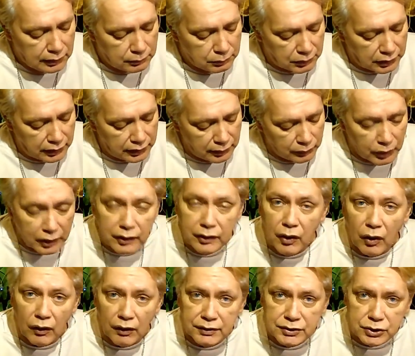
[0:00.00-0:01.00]
But anyway,
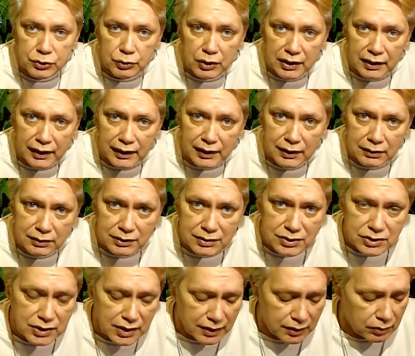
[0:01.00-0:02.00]
cards are ready. Let's
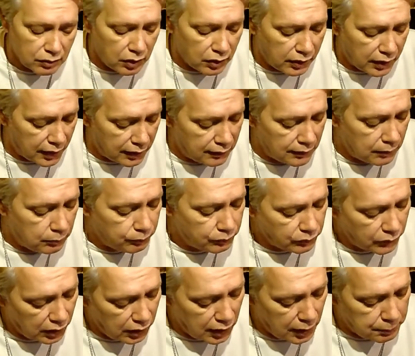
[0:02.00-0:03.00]
take a look at
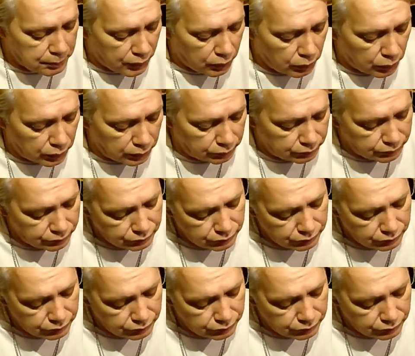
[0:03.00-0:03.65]
Capricorn,